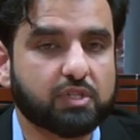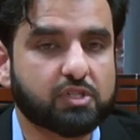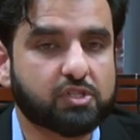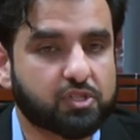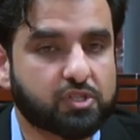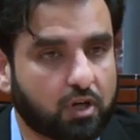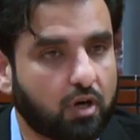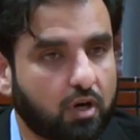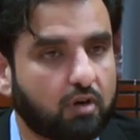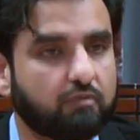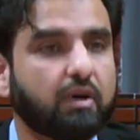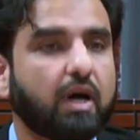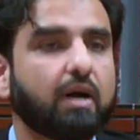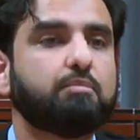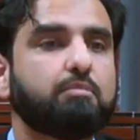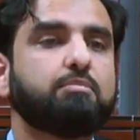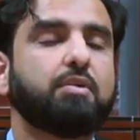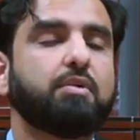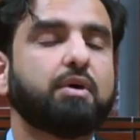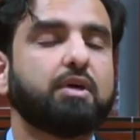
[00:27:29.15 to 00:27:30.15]
serve
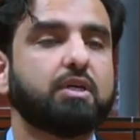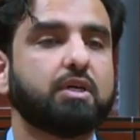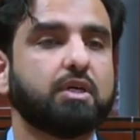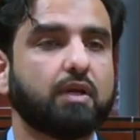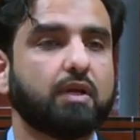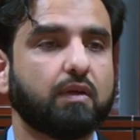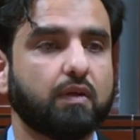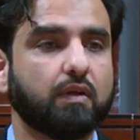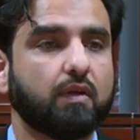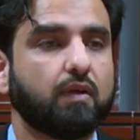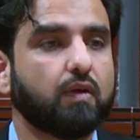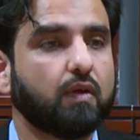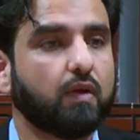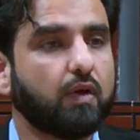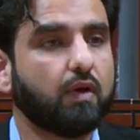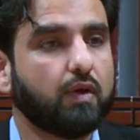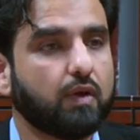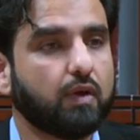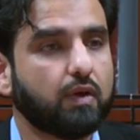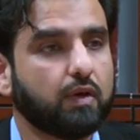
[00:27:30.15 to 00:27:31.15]
up,
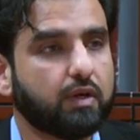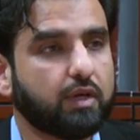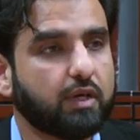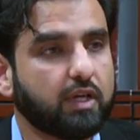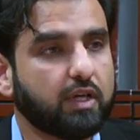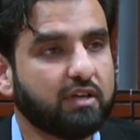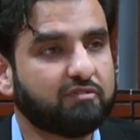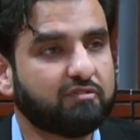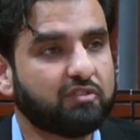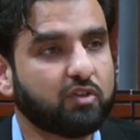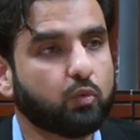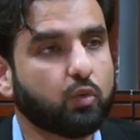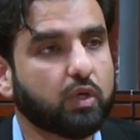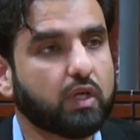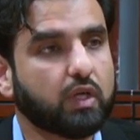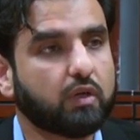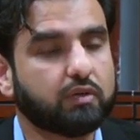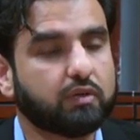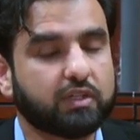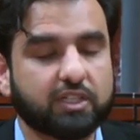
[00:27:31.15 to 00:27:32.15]
if you
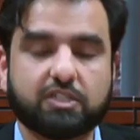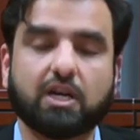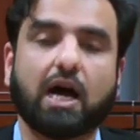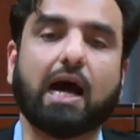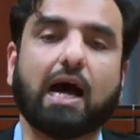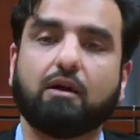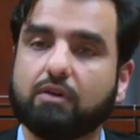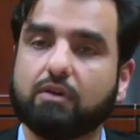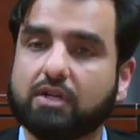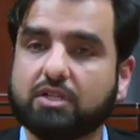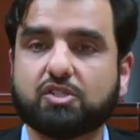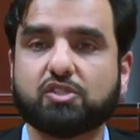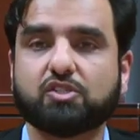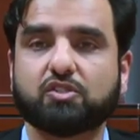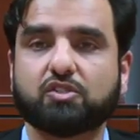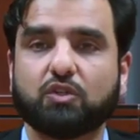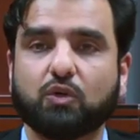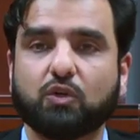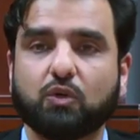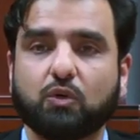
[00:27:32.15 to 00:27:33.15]
will, the
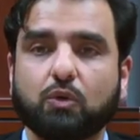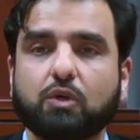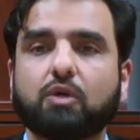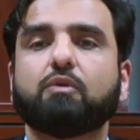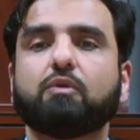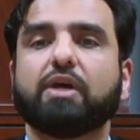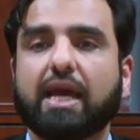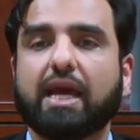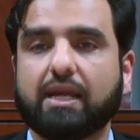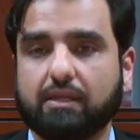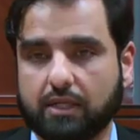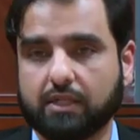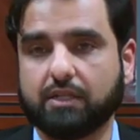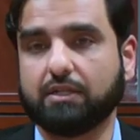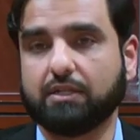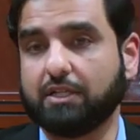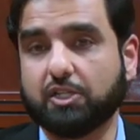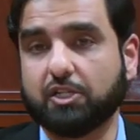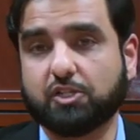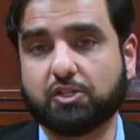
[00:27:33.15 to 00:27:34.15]
tyrants who create the
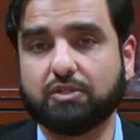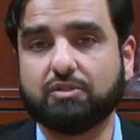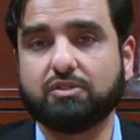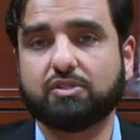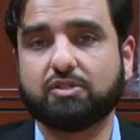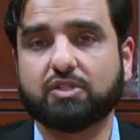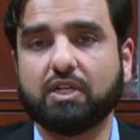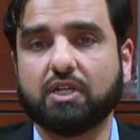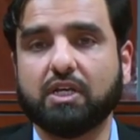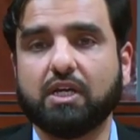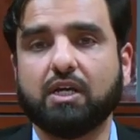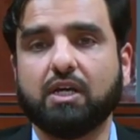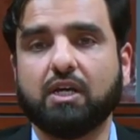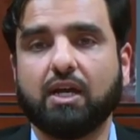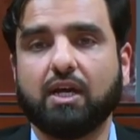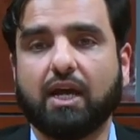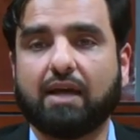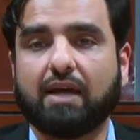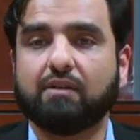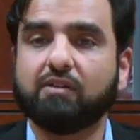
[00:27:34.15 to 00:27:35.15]
conditions.
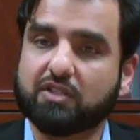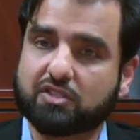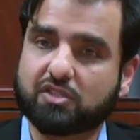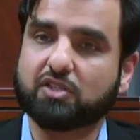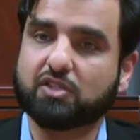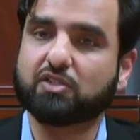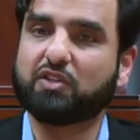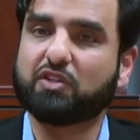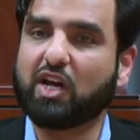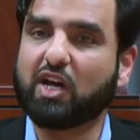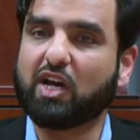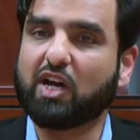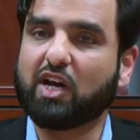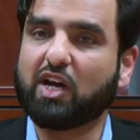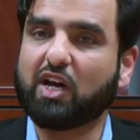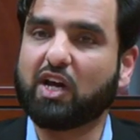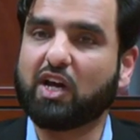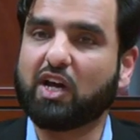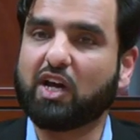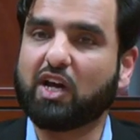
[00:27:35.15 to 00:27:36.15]
And
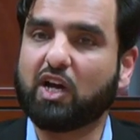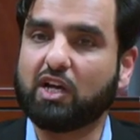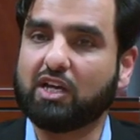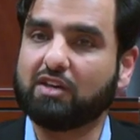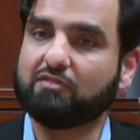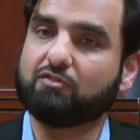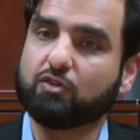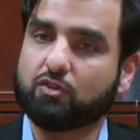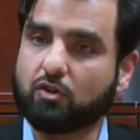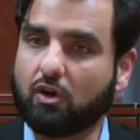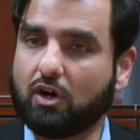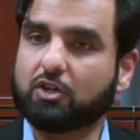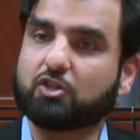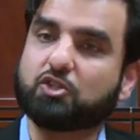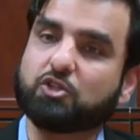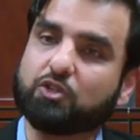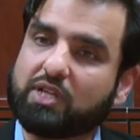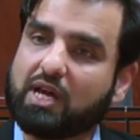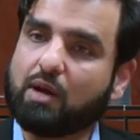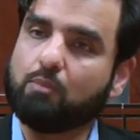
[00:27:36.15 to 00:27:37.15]
this is if you talk
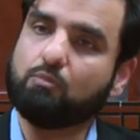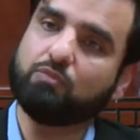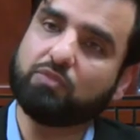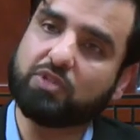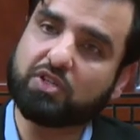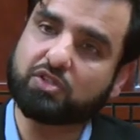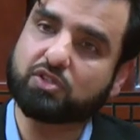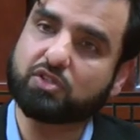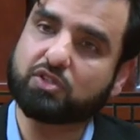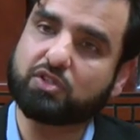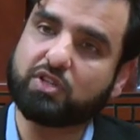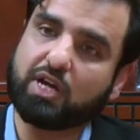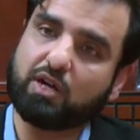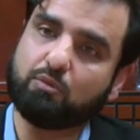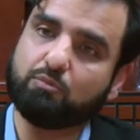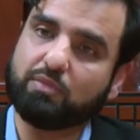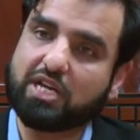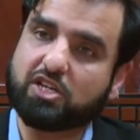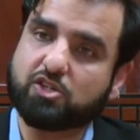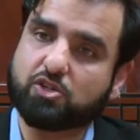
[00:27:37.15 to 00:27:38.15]
to them, this is
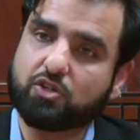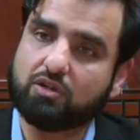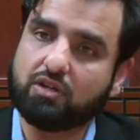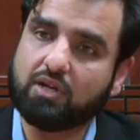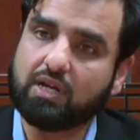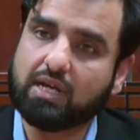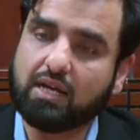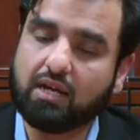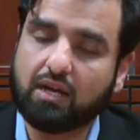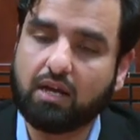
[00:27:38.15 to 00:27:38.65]
their major